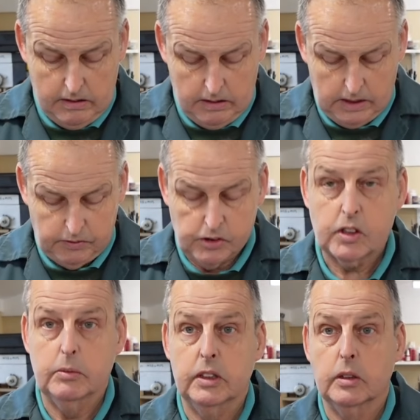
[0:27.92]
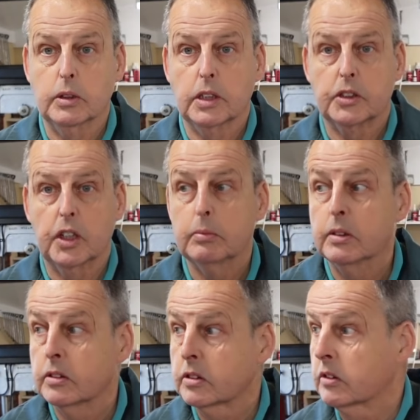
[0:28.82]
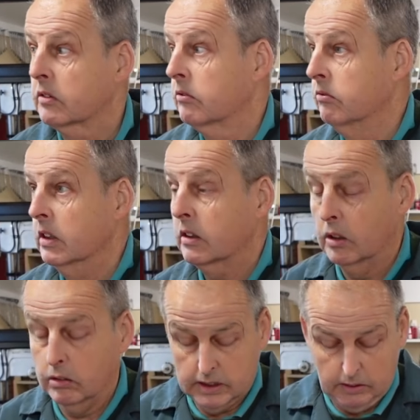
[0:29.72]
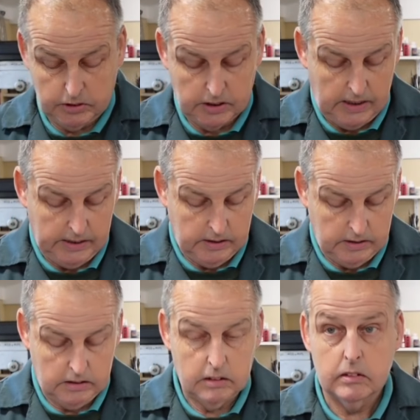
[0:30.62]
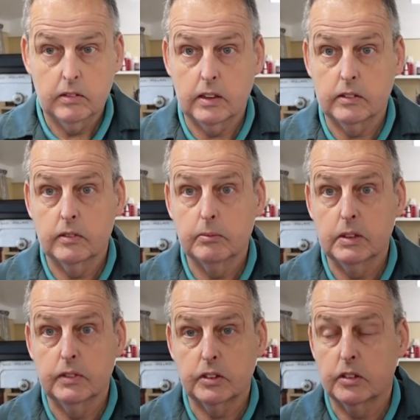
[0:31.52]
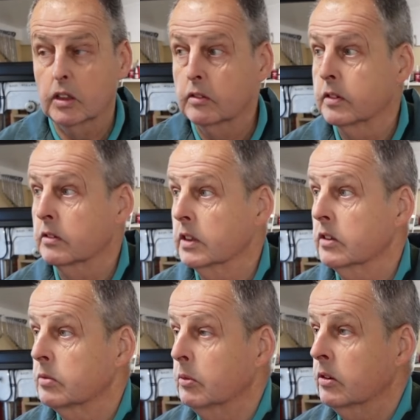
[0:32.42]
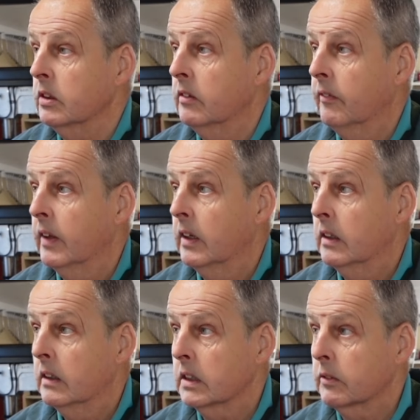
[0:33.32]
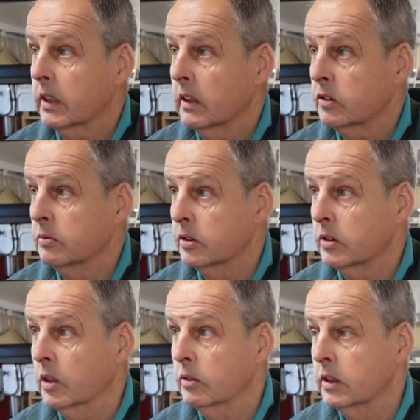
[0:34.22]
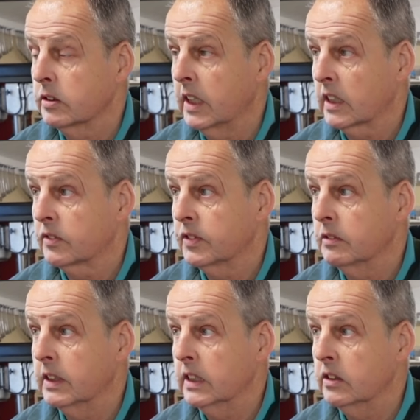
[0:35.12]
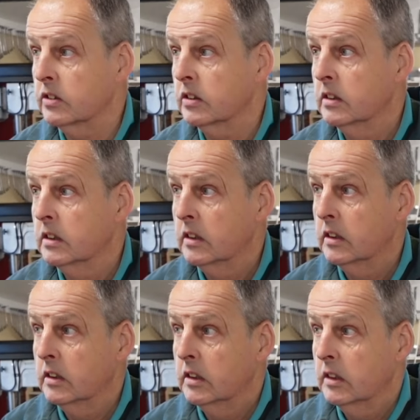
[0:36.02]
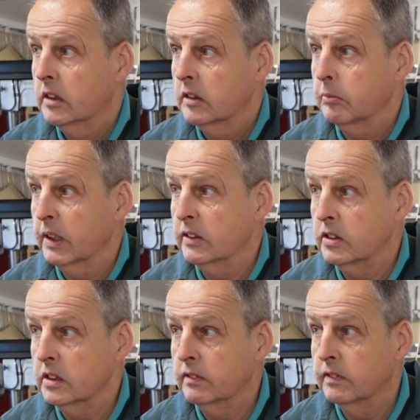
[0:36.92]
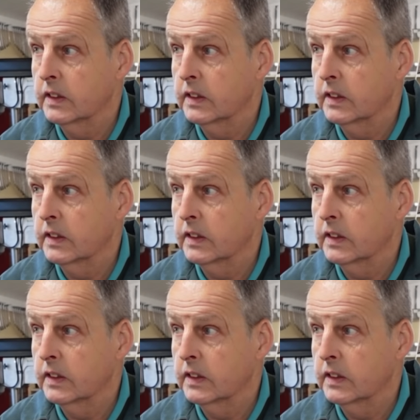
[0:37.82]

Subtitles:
And I've just come in the workshop. It's real cold outside. Got a bit of a snow flurry this morning. I think we're going to have some snow this next few days. And plenty of